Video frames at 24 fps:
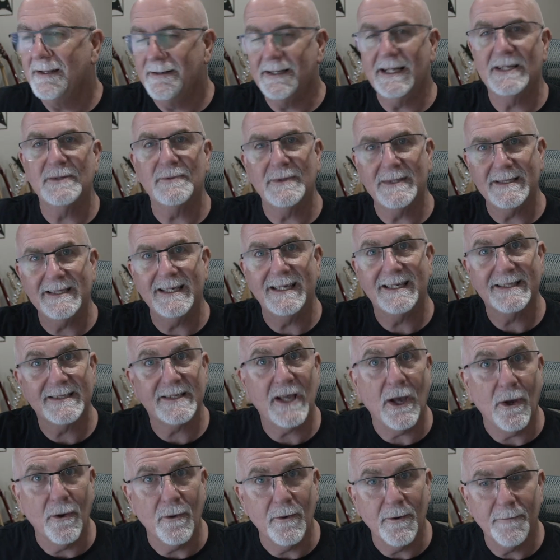That's where sinks
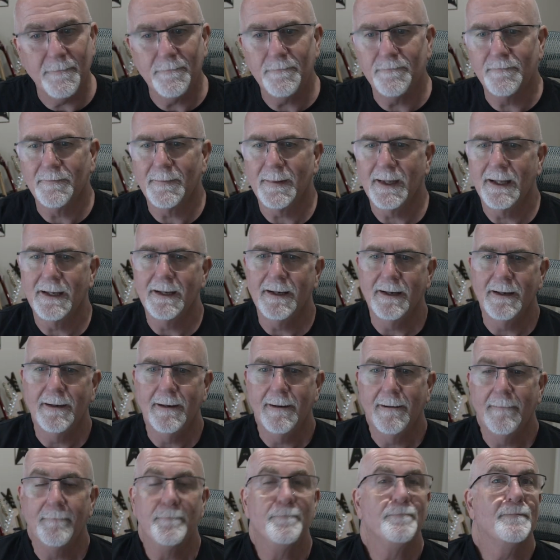go.
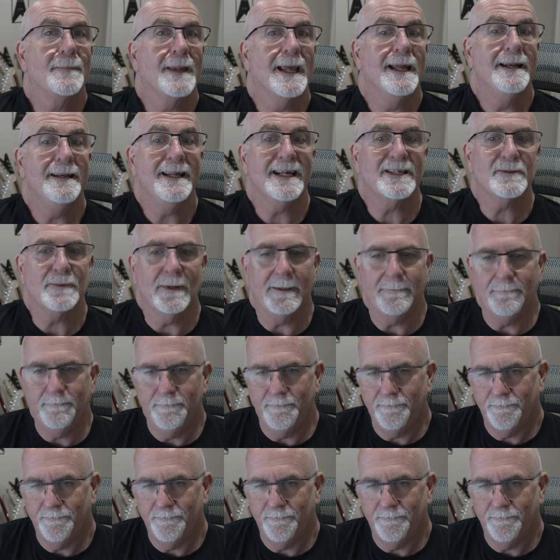Next one.